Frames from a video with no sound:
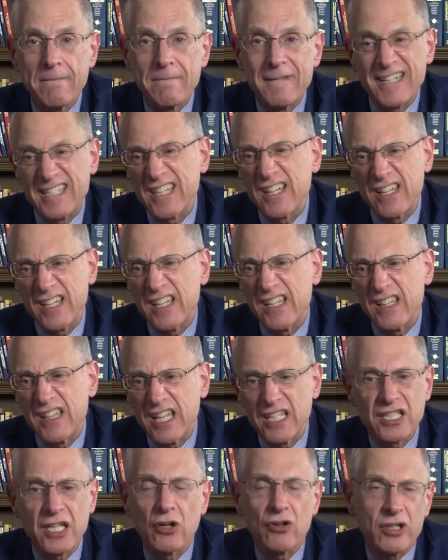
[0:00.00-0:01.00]
They say
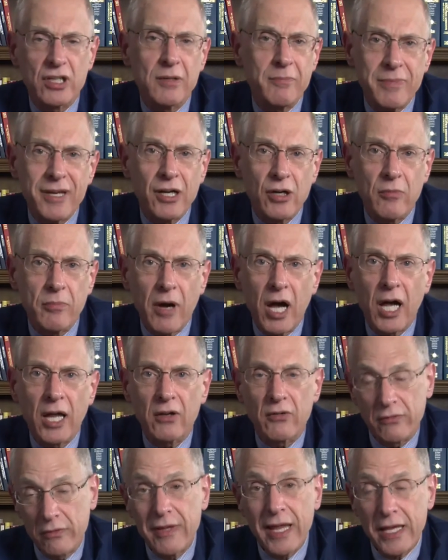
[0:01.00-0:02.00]
they sell it in a bigger
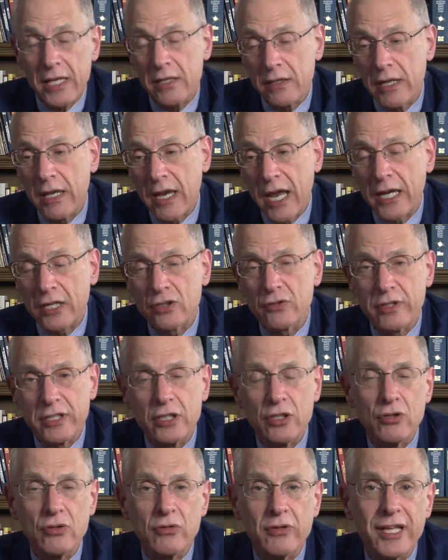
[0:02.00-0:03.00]
bottle. They, they actually
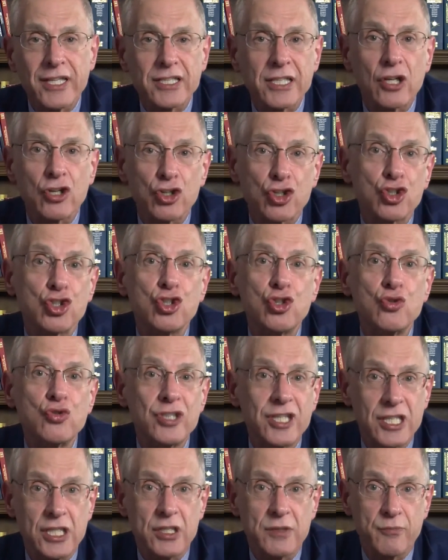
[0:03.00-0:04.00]
do. They sell it two
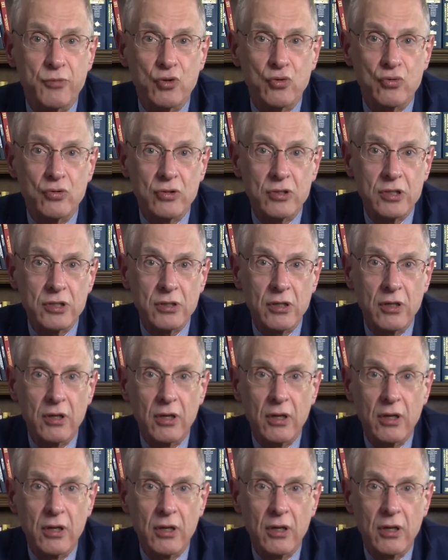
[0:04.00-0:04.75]
teaspoons,